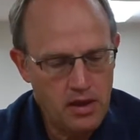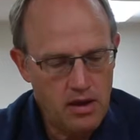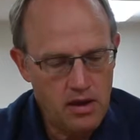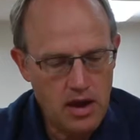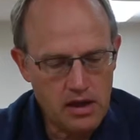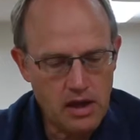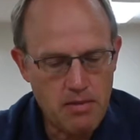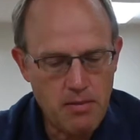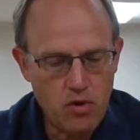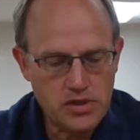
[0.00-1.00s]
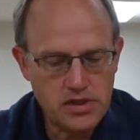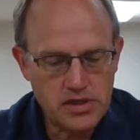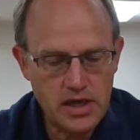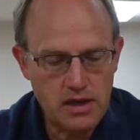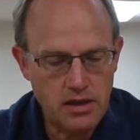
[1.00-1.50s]
I cut my mortise and
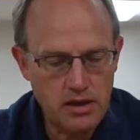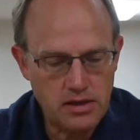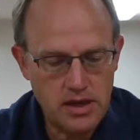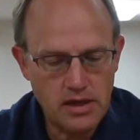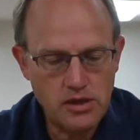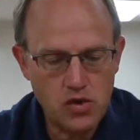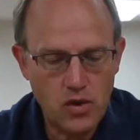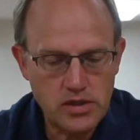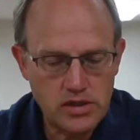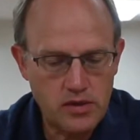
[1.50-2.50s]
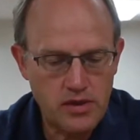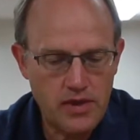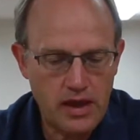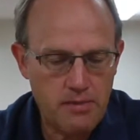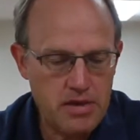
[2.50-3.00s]
tenon joints so that
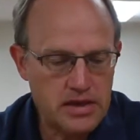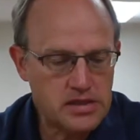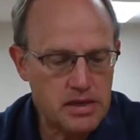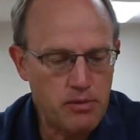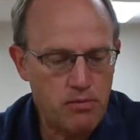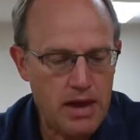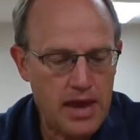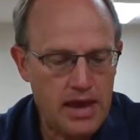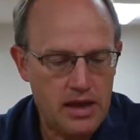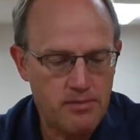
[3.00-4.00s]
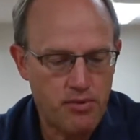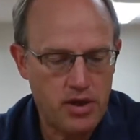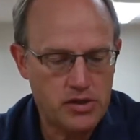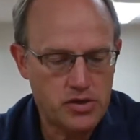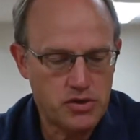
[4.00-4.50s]
they can be assembled by hand
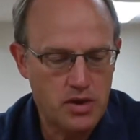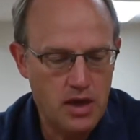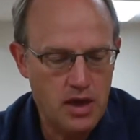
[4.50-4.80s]
pressure,